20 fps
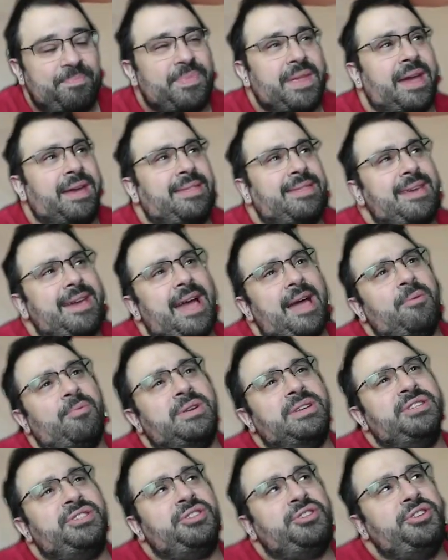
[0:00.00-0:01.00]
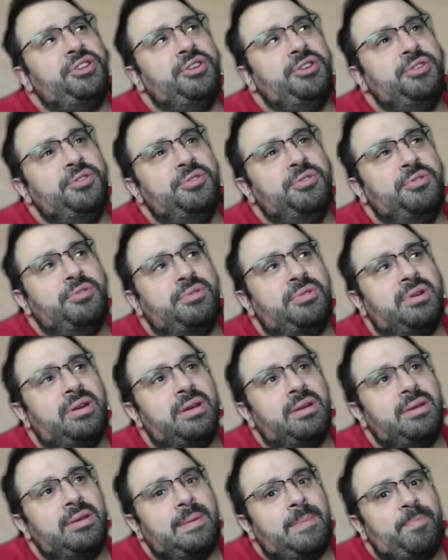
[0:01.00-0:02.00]
I think I was 2
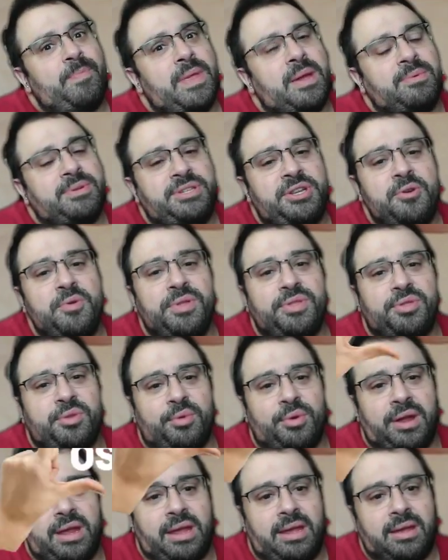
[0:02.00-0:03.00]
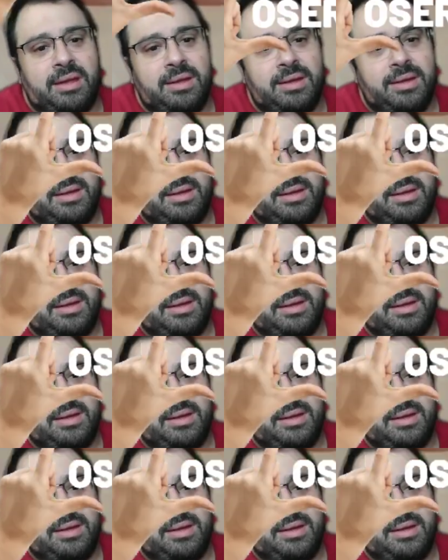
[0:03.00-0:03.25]
and 3.